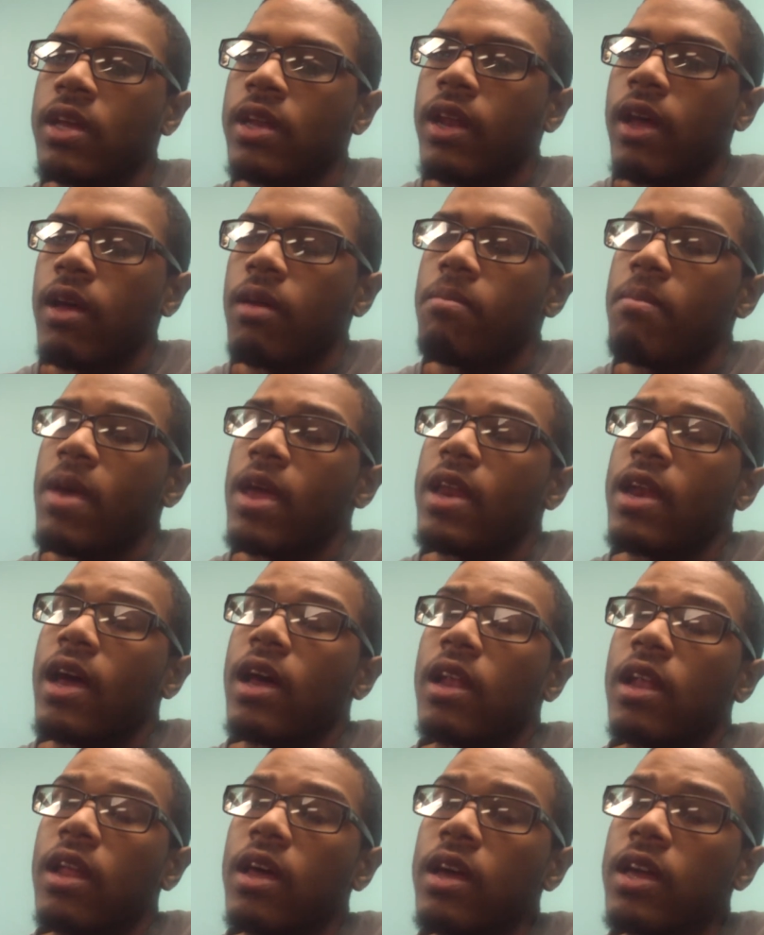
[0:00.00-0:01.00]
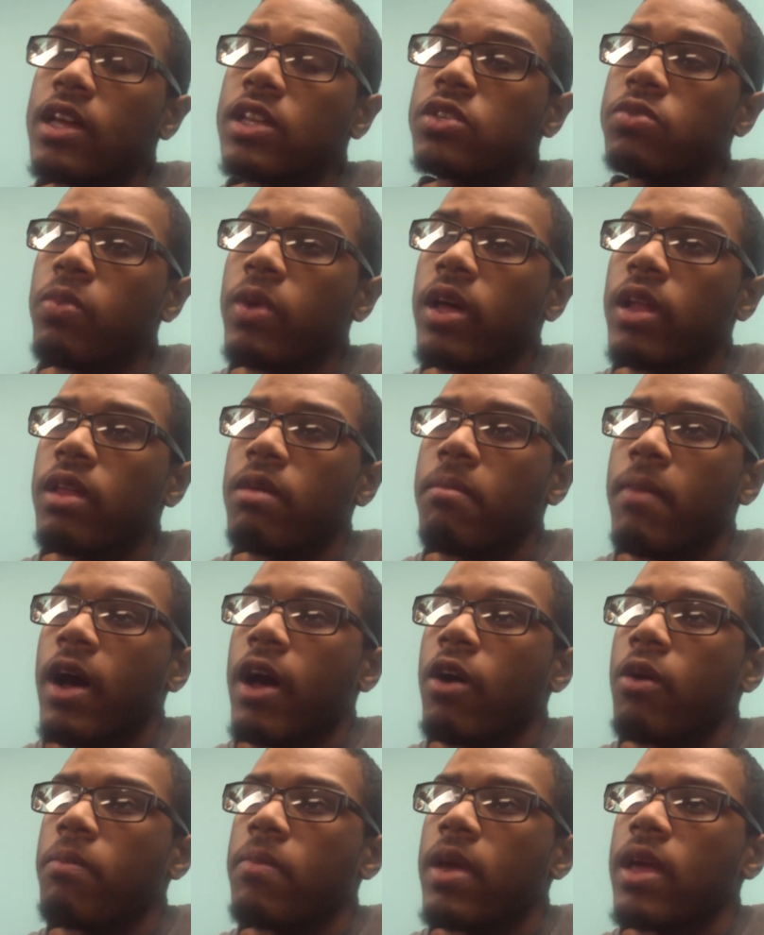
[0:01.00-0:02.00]
Now it may not look as well in
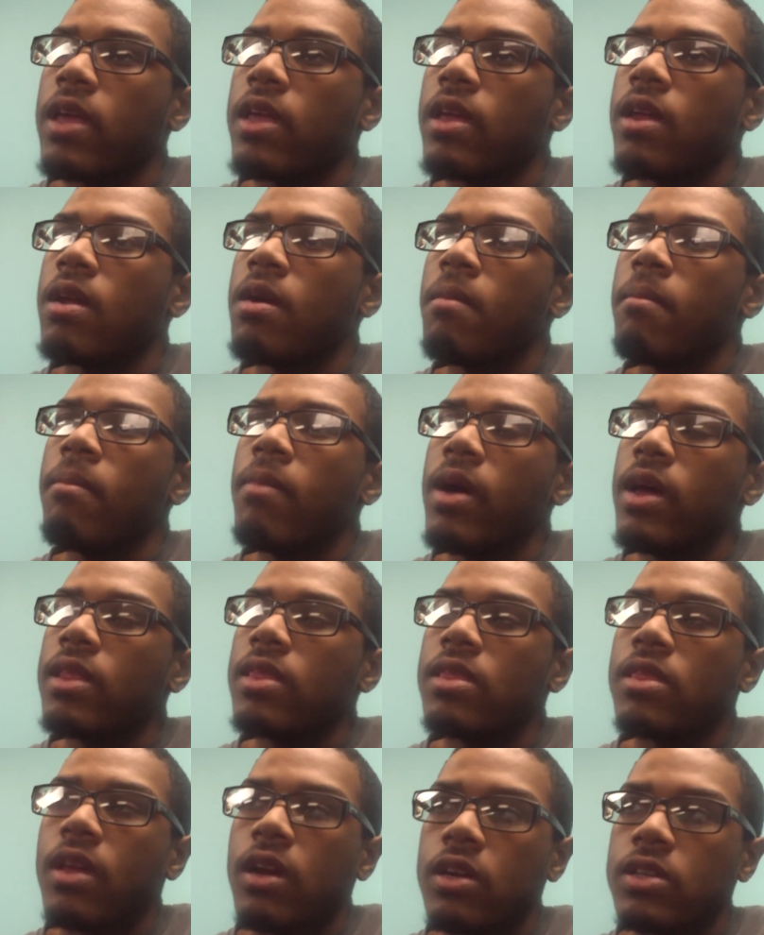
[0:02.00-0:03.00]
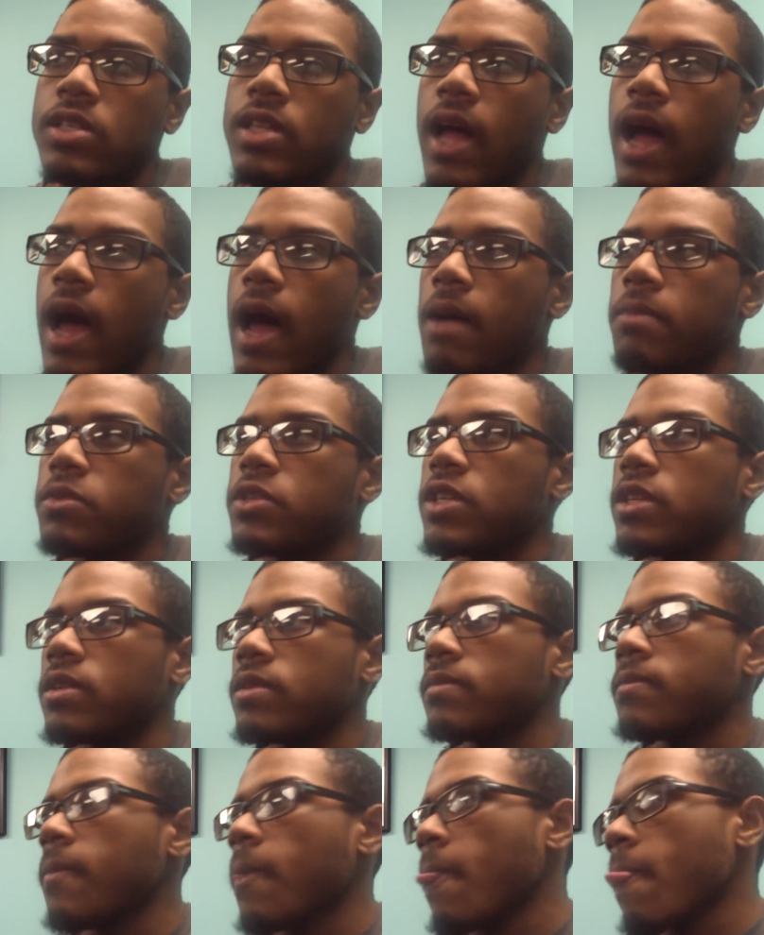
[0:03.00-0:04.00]
my opinion, but there's the
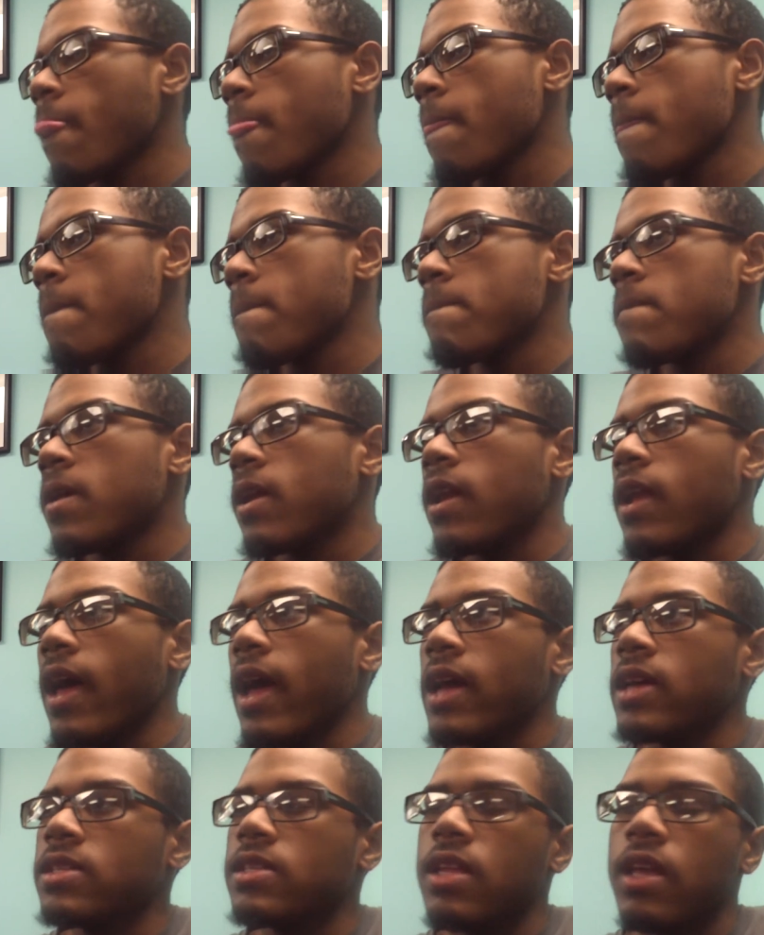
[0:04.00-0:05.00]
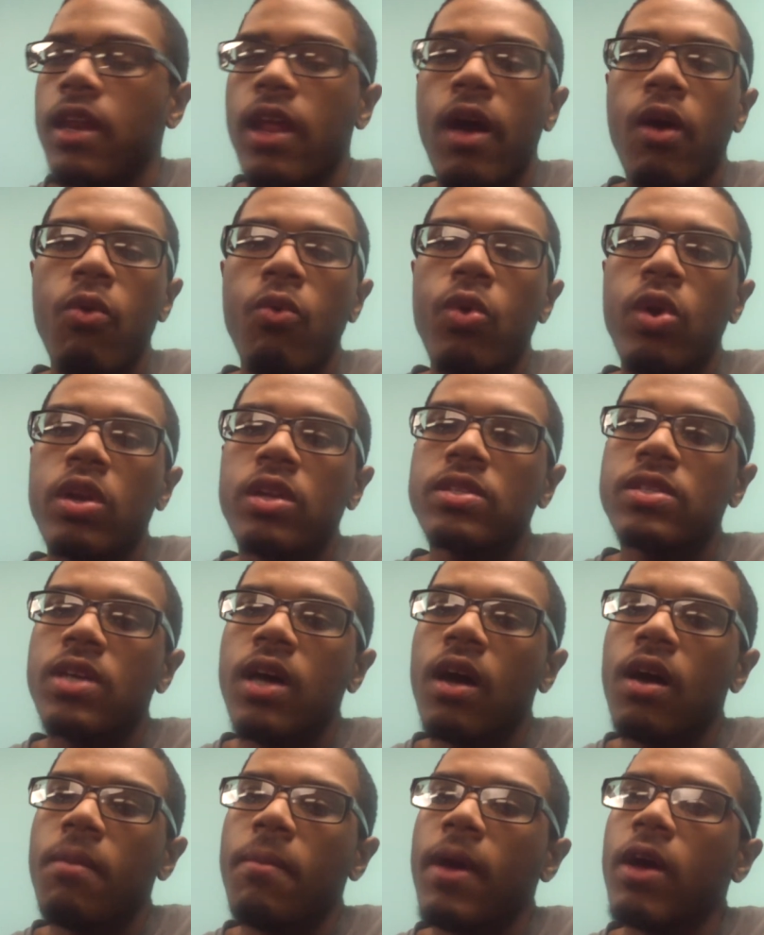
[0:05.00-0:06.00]
option. Last thing I want to
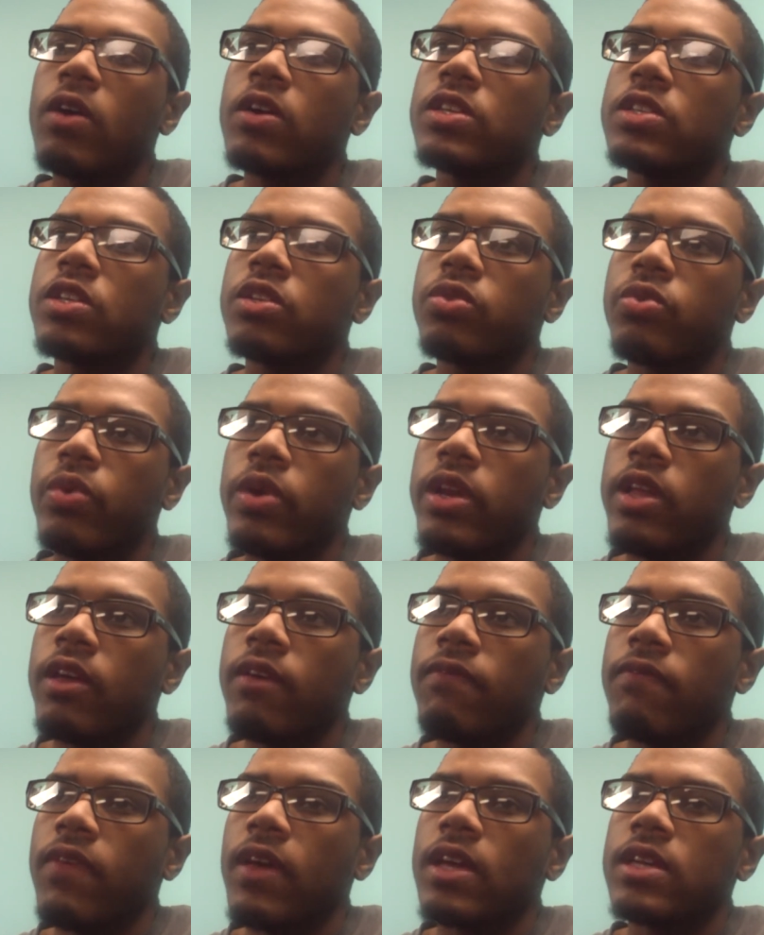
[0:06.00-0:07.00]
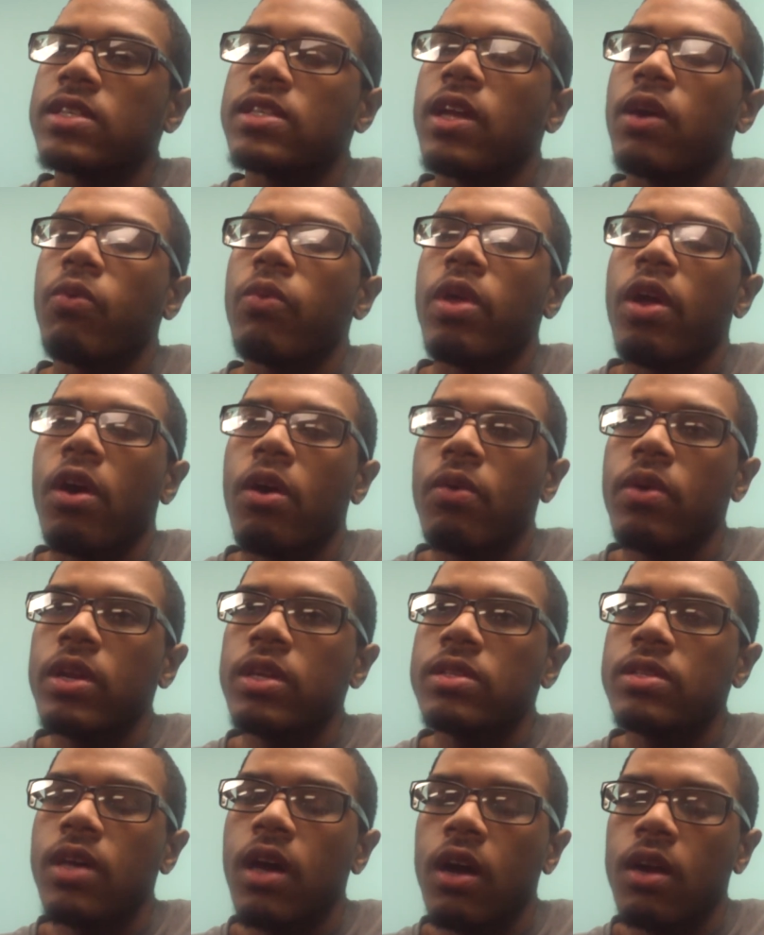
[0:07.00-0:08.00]
talk about is the 3D effects. Now we
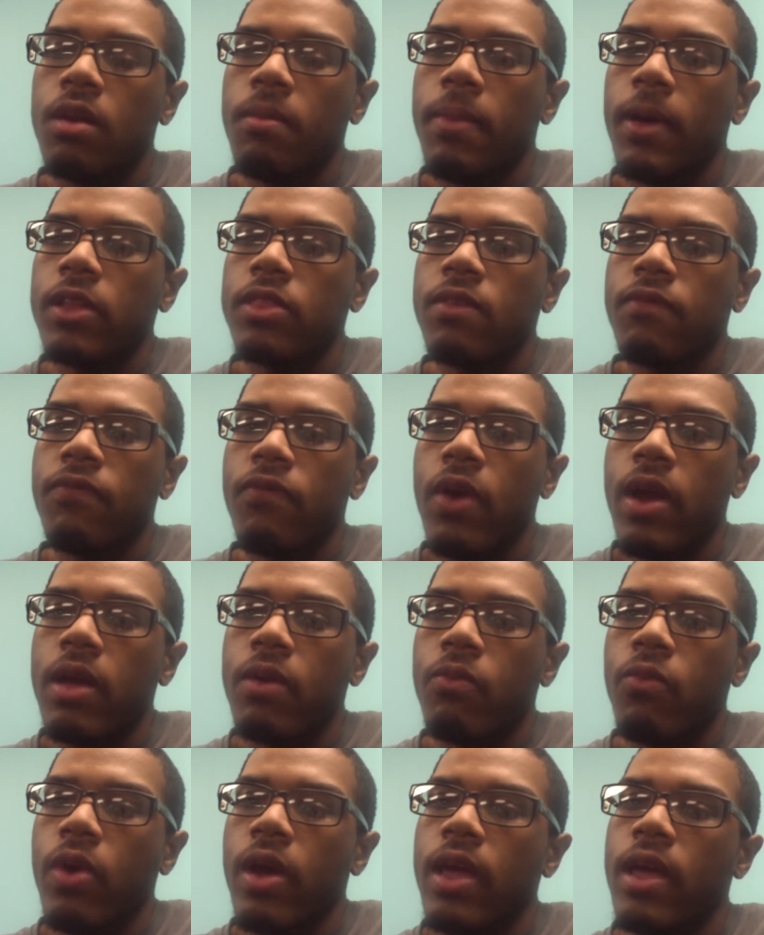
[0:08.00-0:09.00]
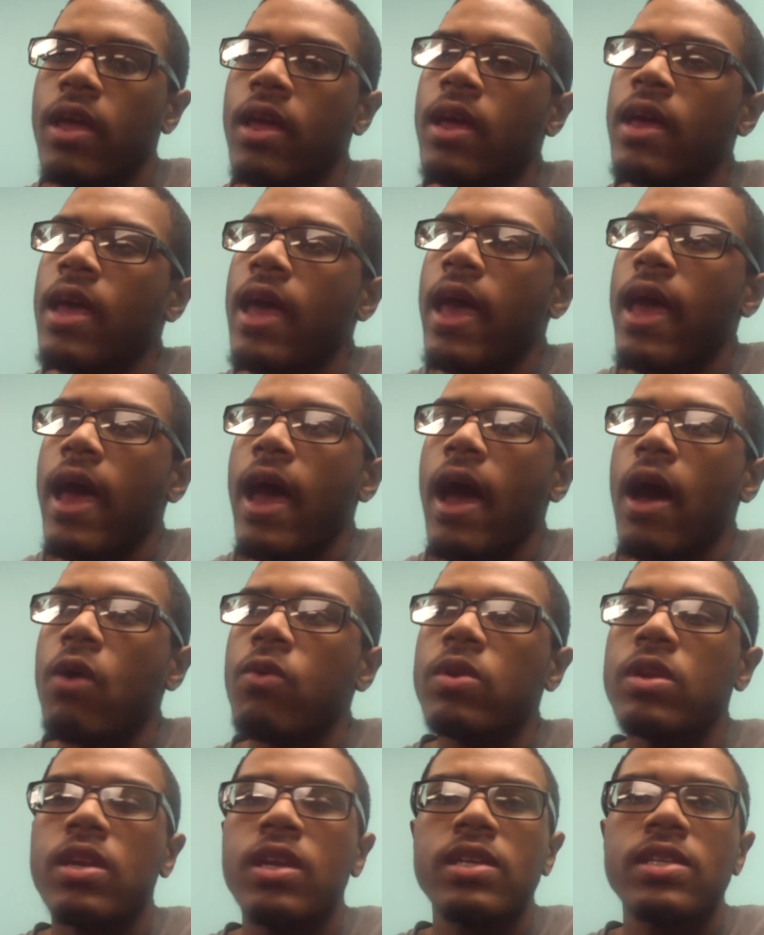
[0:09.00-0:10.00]
already talked about the frame rate and
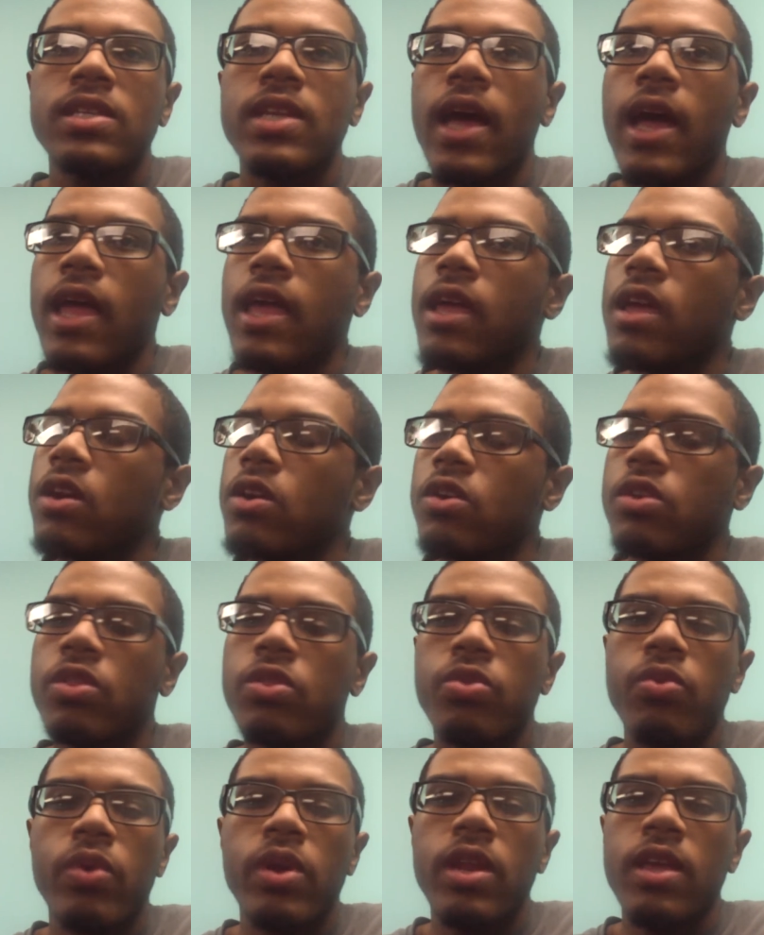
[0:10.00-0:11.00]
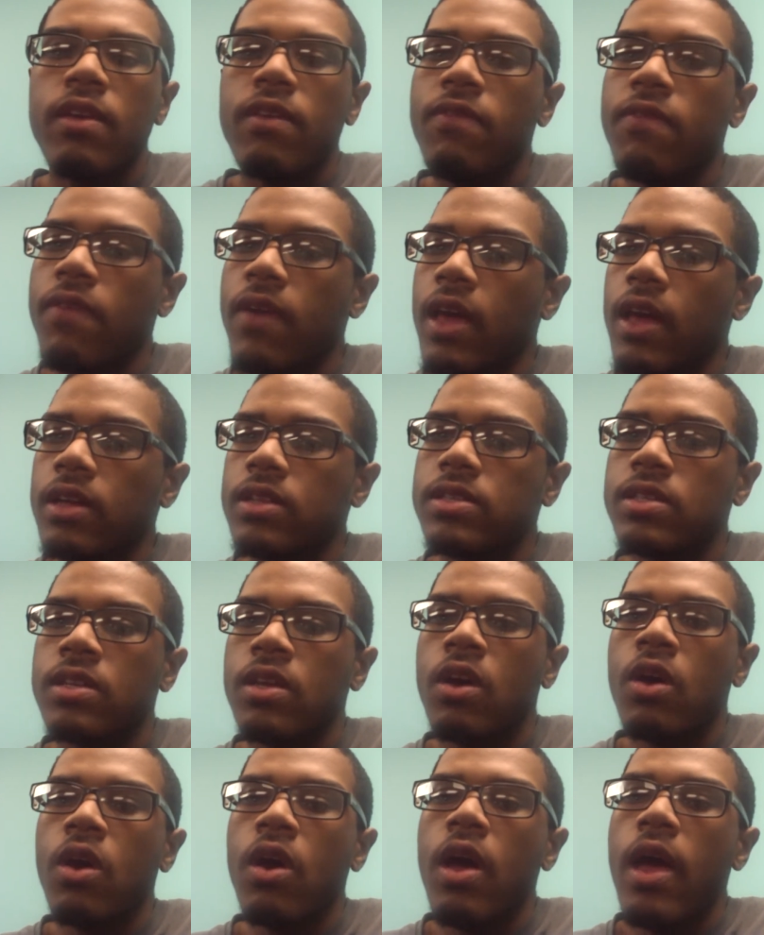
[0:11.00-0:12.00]
how it does not hinder the 3D effects
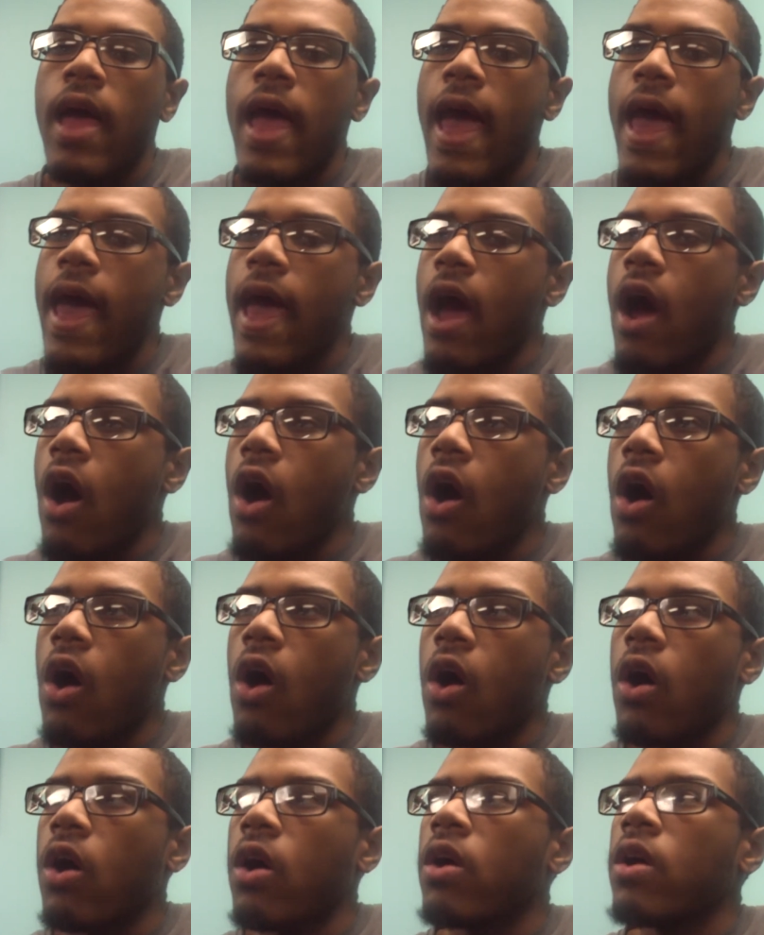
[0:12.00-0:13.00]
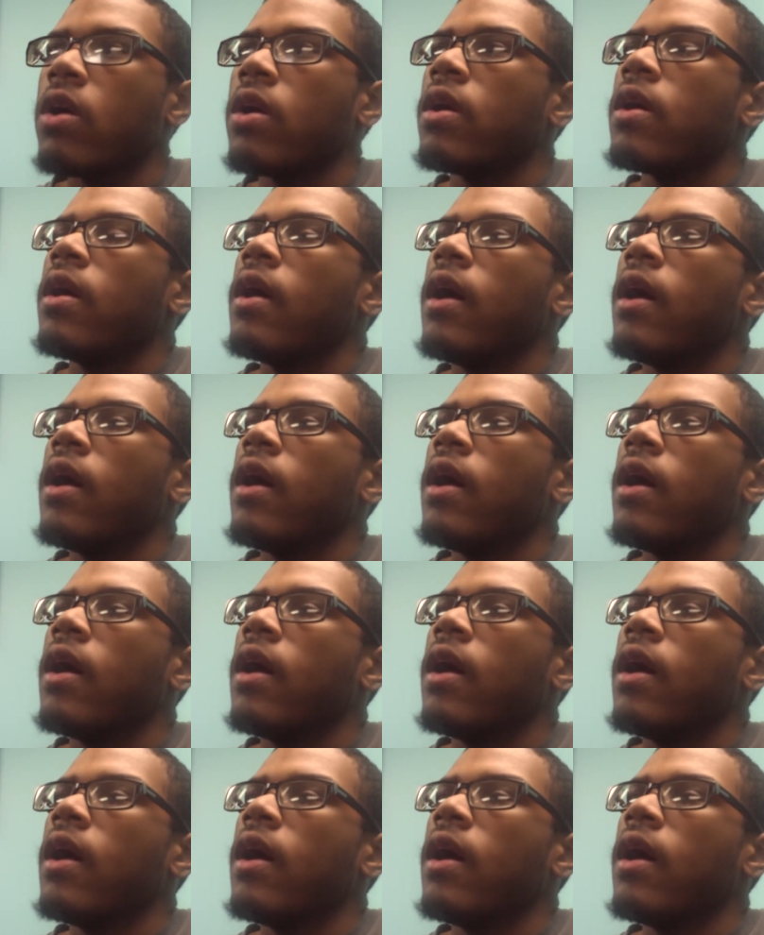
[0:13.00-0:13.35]
at all.